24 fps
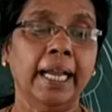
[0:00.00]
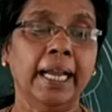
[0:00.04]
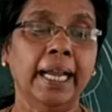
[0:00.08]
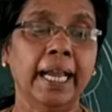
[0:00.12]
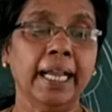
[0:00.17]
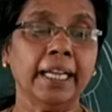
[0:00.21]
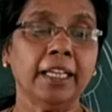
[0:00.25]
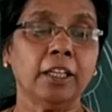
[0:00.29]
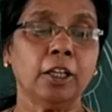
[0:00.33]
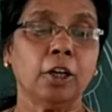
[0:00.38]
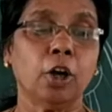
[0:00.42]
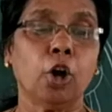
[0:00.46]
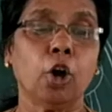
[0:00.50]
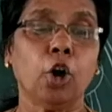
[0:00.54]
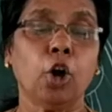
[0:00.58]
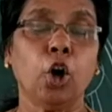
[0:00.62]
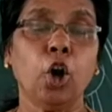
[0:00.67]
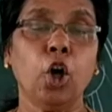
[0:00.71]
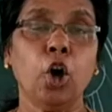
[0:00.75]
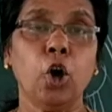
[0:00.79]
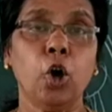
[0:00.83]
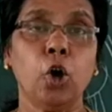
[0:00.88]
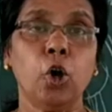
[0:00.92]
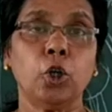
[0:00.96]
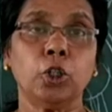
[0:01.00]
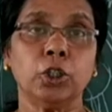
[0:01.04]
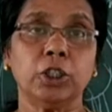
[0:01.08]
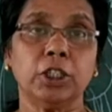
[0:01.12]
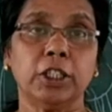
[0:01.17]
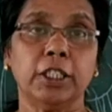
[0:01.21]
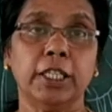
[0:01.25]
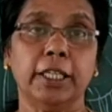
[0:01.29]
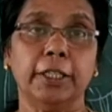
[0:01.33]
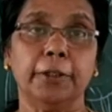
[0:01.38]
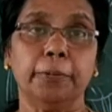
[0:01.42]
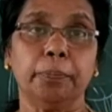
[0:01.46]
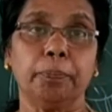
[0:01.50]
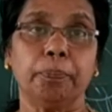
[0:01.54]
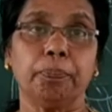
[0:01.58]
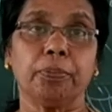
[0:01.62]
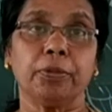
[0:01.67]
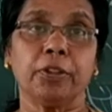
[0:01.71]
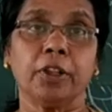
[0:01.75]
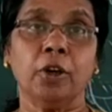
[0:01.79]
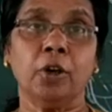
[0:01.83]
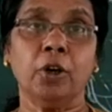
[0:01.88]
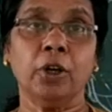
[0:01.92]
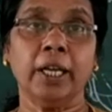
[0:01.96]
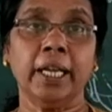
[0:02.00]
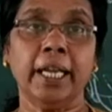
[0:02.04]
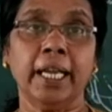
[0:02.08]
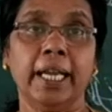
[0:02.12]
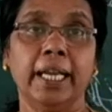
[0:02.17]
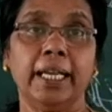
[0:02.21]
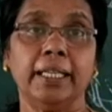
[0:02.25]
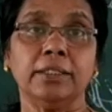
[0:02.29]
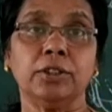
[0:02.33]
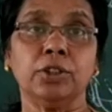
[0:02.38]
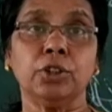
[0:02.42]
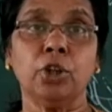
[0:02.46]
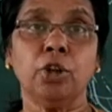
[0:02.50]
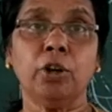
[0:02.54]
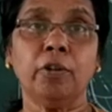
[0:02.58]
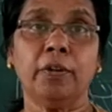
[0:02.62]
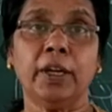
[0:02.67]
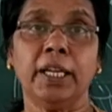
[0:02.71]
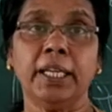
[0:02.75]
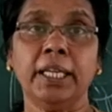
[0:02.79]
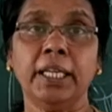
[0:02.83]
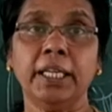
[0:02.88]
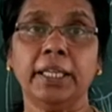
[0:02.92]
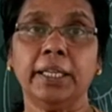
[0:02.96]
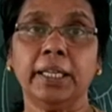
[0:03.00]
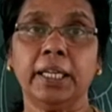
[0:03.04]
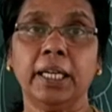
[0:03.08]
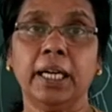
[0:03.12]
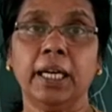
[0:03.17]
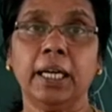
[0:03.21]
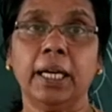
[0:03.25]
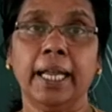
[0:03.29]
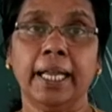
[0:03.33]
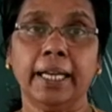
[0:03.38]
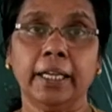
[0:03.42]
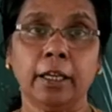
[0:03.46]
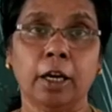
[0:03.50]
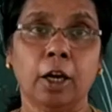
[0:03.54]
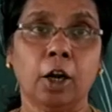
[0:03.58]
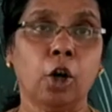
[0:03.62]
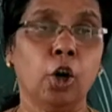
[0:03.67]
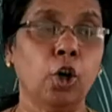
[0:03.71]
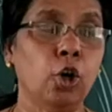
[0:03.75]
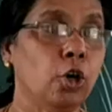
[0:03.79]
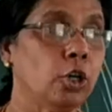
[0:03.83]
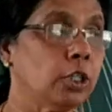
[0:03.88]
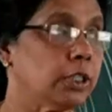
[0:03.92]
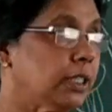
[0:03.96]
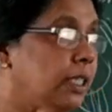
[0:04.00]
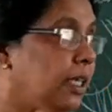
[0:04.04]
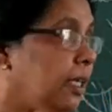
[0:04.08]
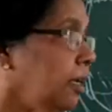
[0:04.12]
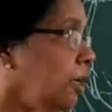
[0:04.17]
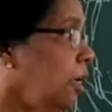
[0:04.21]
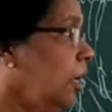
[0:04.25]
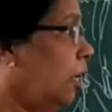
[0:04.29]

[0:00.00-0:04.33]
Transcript: get closed, okay. So when it get closed,